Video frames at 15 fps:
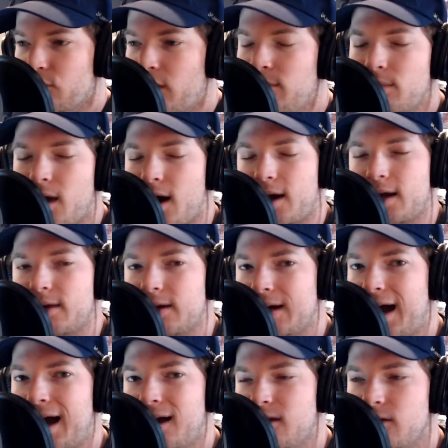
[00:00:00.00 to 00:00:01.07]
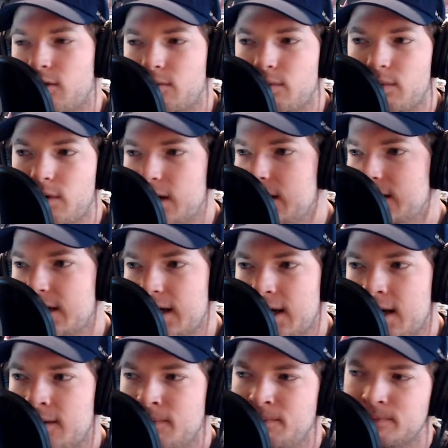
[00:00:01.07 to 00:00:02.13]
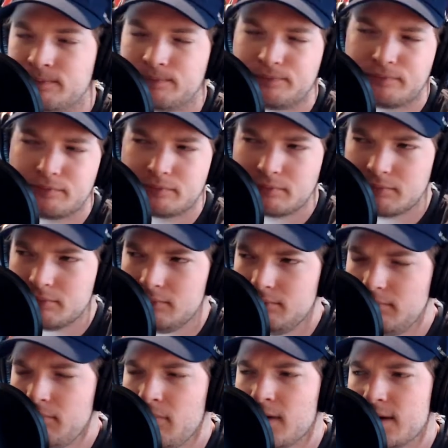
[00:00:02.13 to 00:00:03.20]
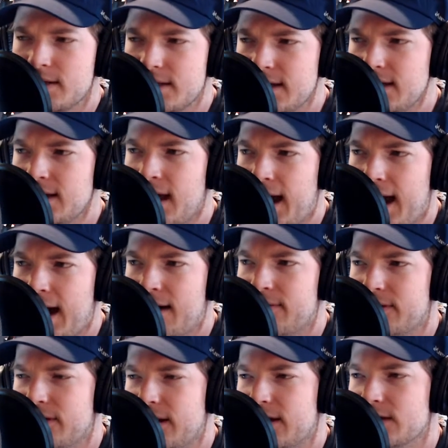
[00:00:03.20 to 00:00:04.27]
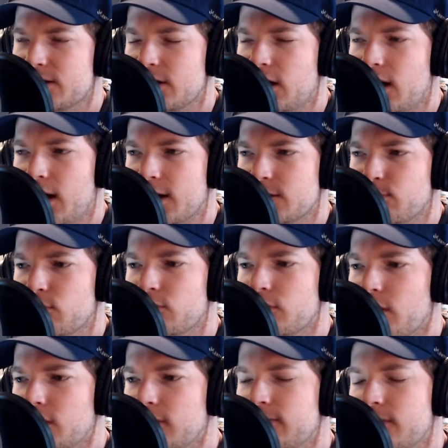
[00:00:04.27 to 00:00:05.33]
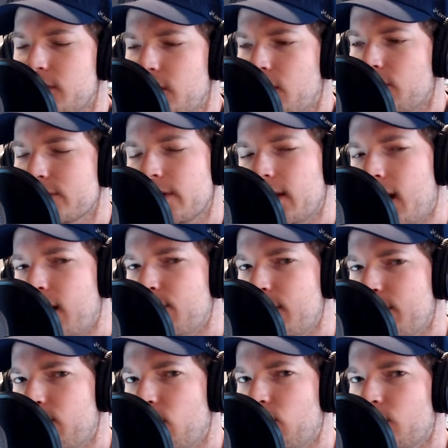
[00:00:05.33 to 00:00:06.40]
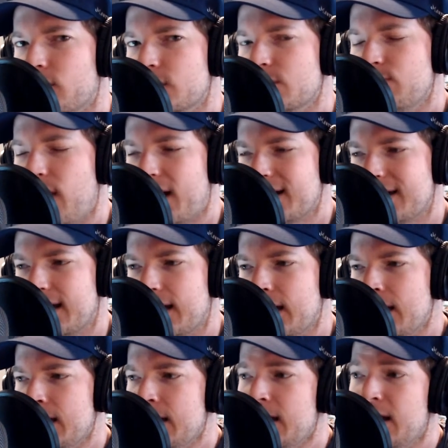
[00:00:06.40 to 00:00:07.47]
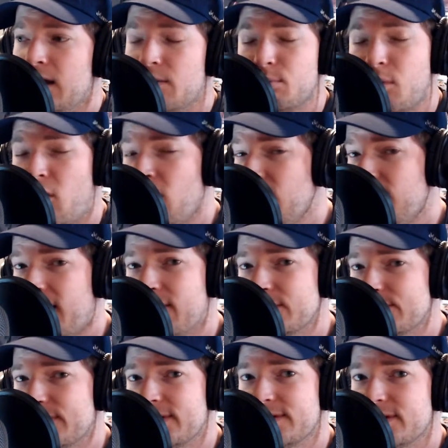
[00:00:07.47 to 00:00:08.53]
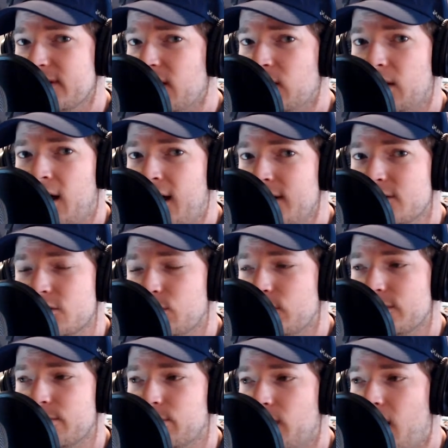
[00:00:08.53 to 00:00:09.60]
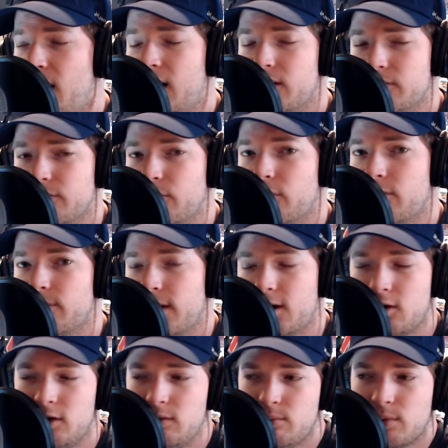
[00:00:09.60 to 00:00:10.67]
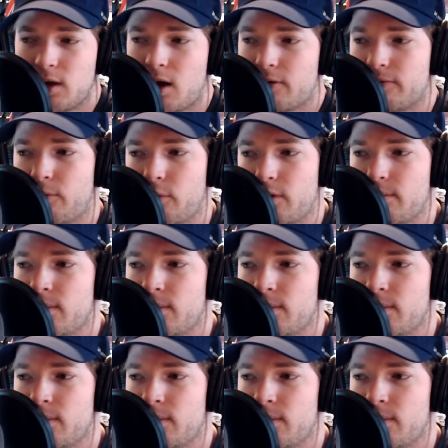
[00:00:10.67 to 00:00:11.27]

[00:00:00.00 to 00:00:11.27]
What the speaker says: blocking. The guy, Etienne didn't have, I think, as productive a year as a lot of people were expecting. Part of that was because the O-line just wasn't blocking for him and couldn't block for him.